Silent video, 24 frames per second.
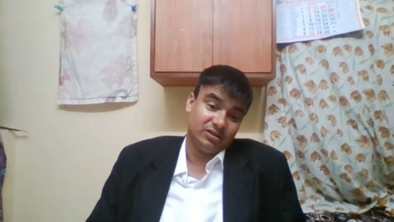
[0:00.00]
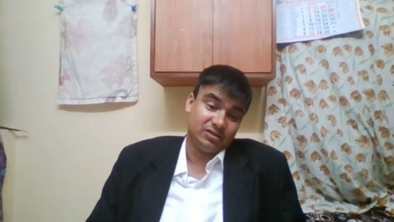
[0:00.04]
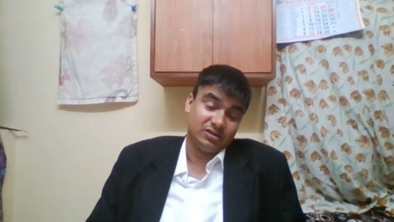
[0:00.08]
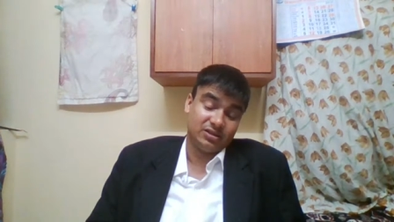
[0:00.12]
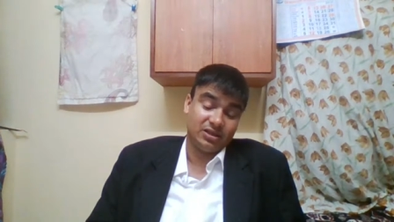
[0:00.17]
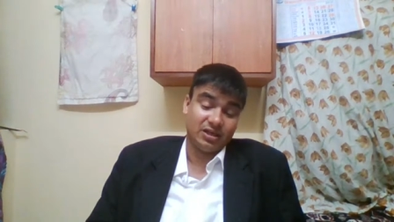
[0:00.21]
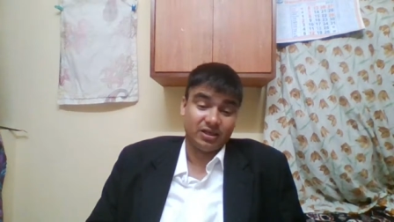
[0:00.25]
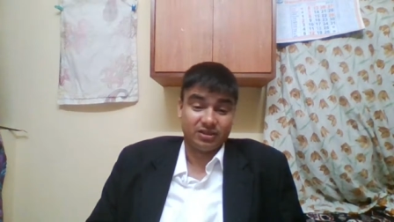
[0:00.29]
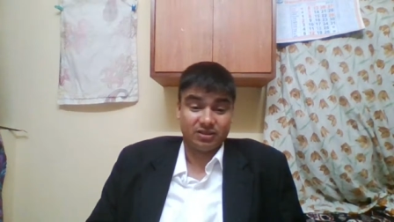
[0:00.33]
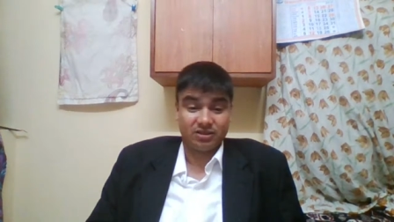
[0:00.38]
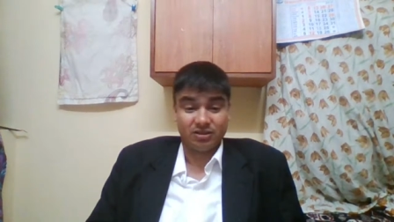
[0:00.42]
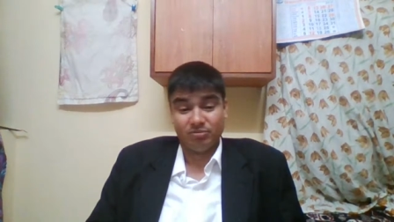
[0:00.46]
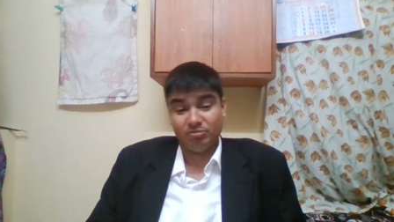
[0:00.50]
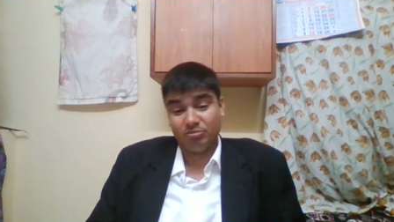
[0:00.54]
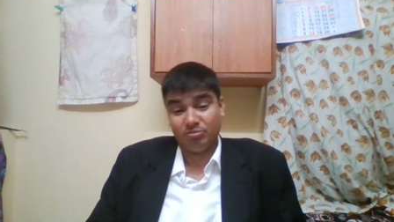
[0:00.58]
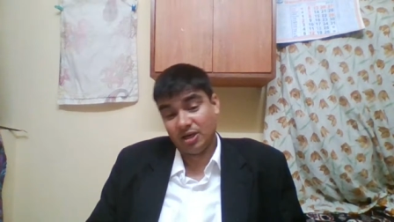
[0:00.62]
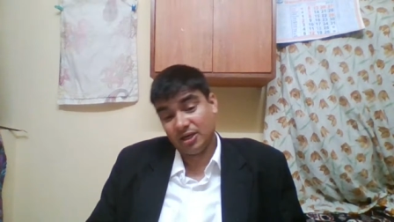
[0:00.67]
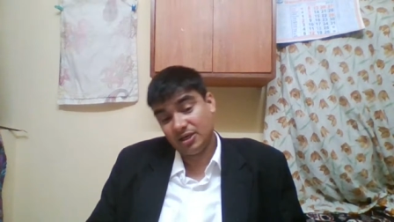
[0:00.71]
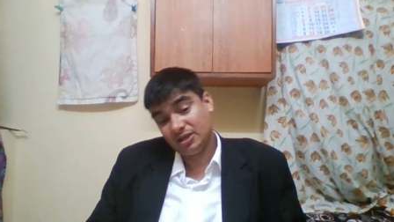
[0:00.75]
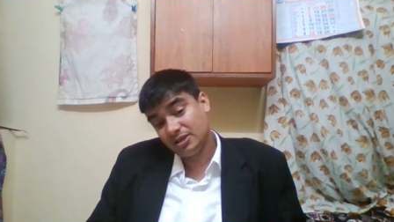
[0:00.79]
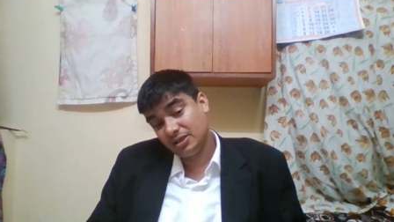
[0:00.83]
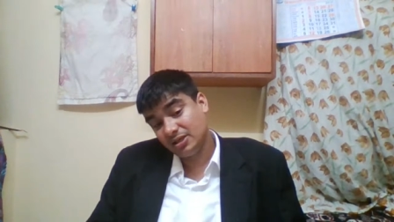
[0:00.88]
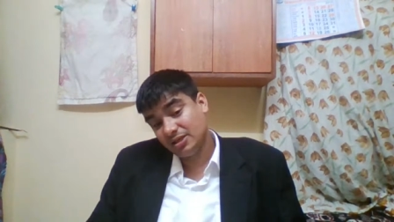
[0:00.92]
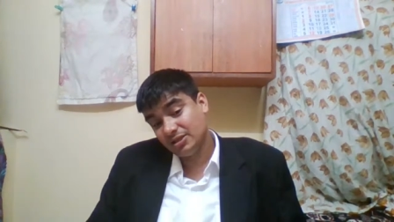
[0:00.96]
Like some
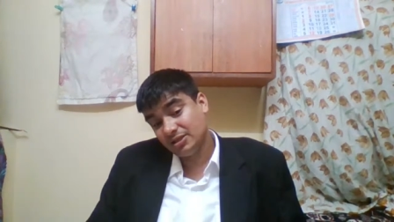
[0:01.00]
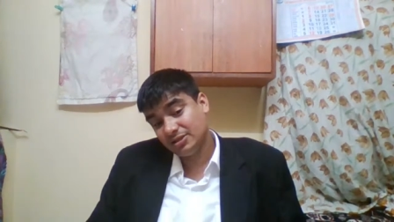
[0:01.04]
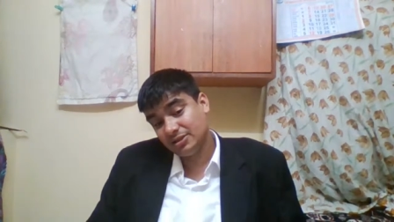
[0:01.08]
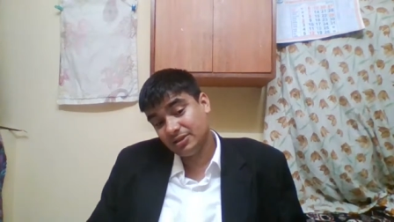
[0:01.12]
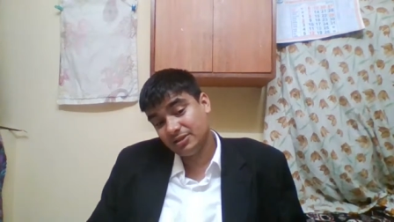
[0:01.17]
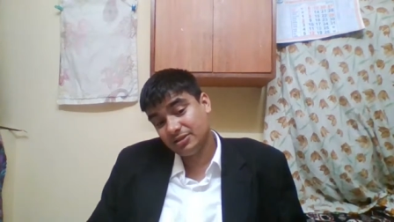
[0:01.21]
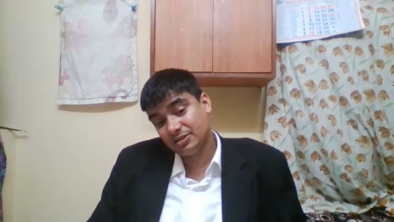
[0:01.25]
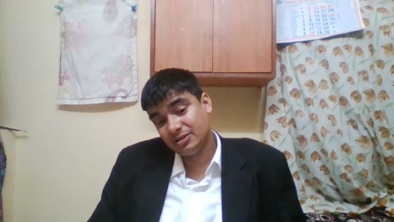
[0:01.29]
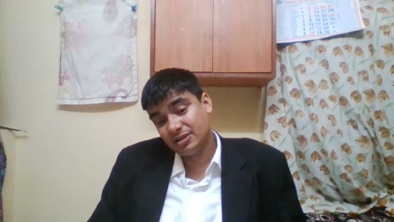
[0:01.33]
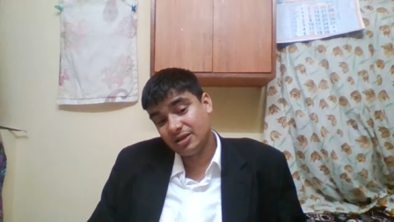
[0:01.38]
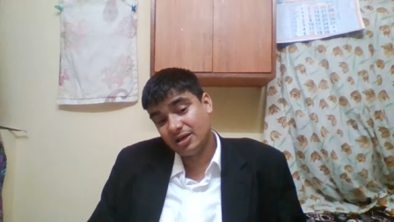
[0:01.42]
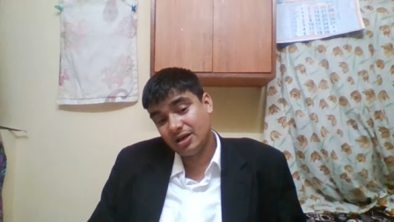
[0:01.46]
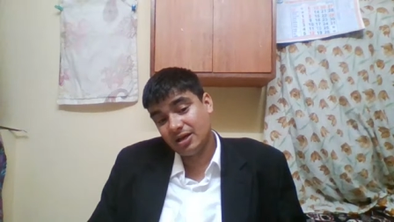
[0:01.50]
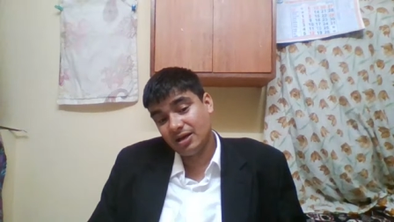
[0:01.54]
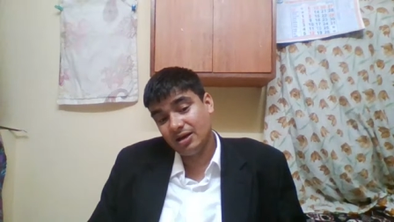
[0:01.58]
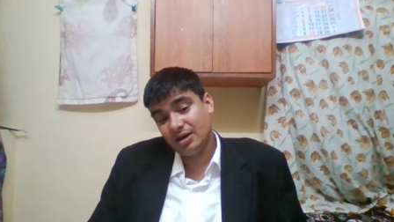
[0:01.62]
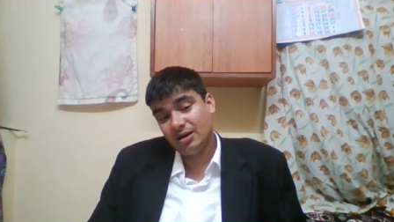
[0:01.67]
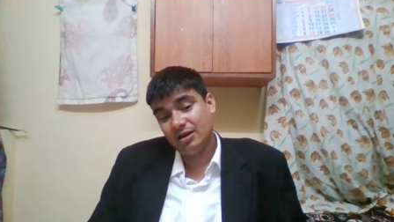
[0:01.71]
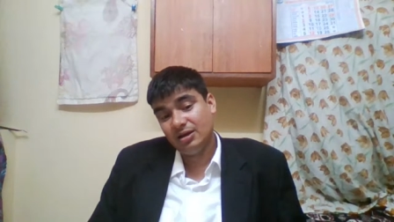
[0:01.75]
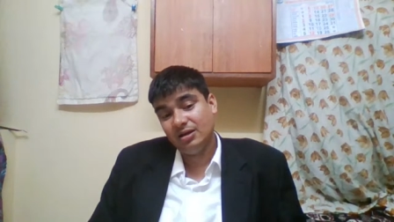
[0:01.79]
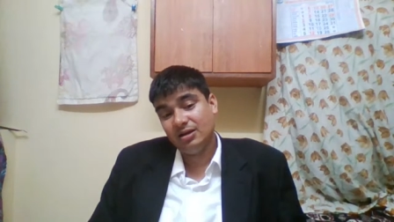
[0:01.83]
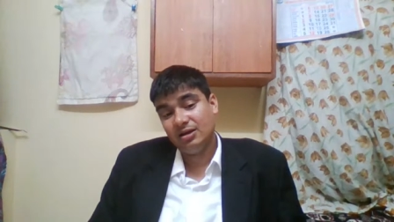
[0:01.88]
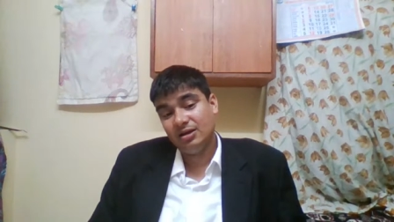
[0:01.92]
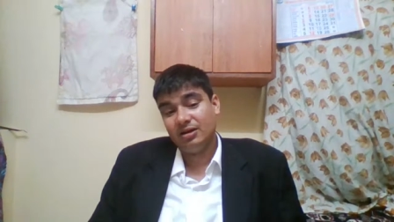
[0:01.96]
materials is there,
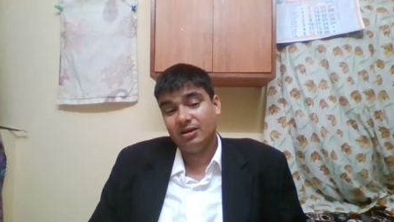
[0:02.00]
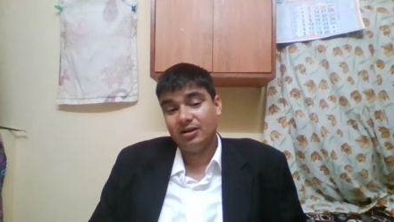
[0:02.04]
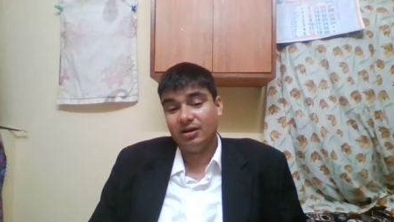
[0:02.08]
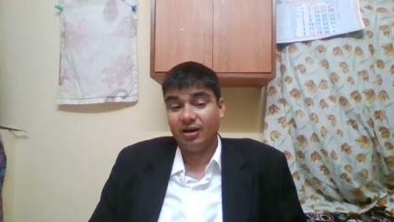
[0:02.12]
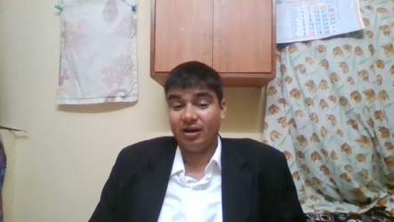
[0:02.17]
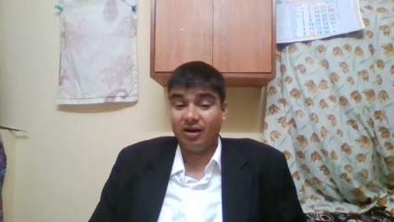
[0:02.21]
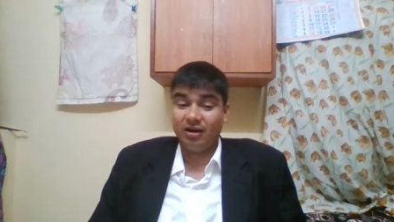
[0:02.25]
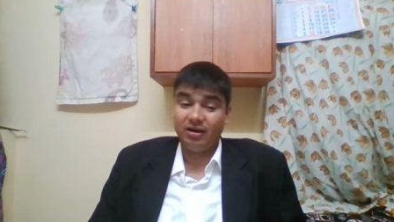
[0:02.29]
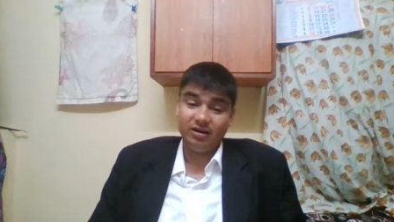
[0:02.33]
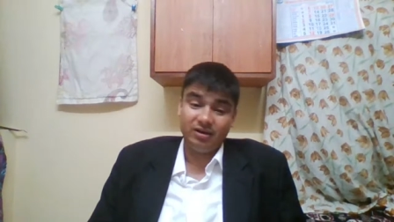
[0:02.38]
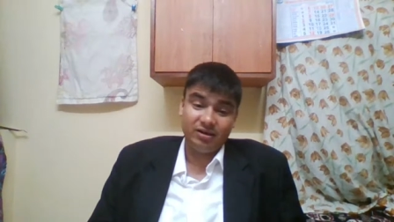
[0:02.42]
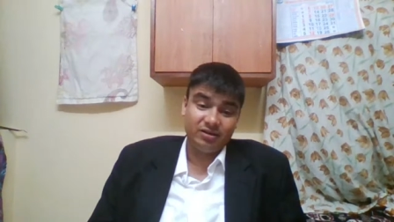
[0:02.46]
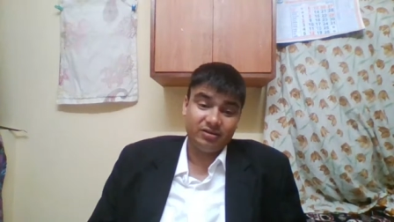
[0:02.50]
under